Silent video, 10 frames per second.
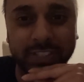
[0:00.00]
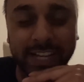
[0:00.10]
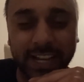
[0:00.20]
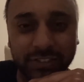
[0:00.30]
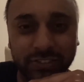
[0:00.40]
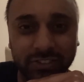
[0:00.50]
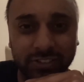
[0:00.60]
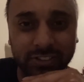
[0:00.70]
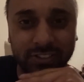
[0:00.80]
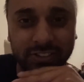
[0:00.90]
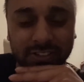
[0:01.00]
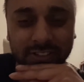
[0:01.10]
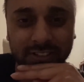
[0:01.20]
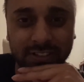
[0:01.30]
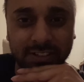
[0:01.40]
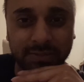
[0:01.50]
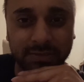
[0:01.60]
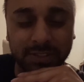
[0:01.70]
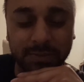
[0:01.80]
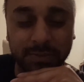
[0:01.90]
catch
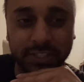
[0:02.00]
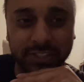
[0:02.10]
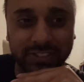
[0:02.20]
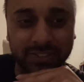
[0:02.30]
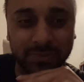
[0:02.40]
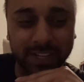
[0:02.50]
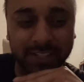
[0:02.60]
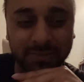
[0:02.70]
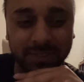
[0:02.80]
a murder suspect.